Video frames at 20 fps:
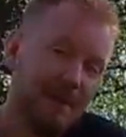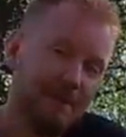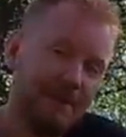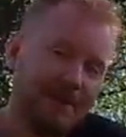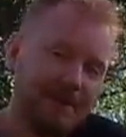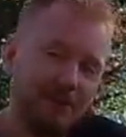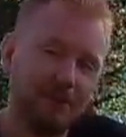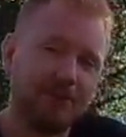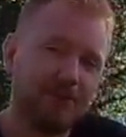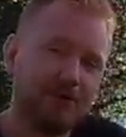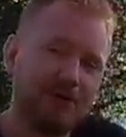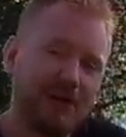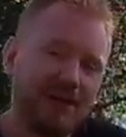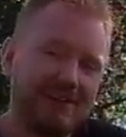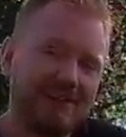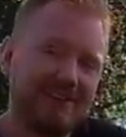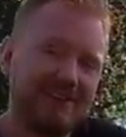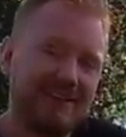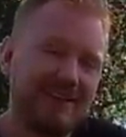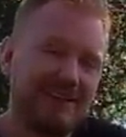But in order to
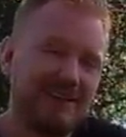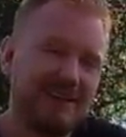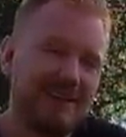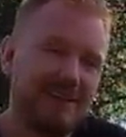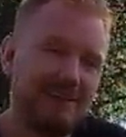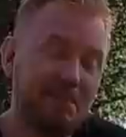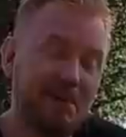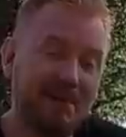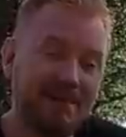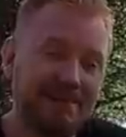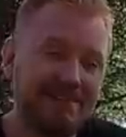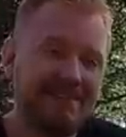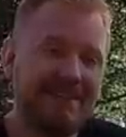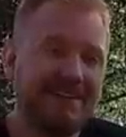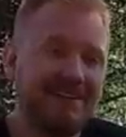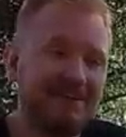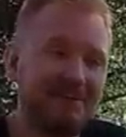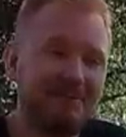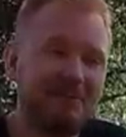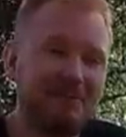get here, it meant
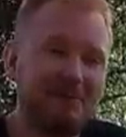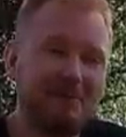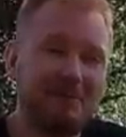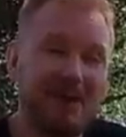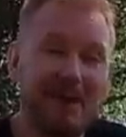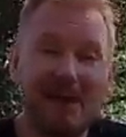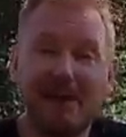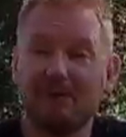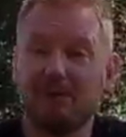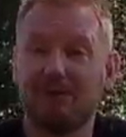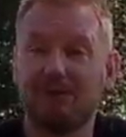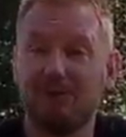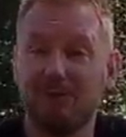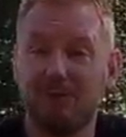that we would have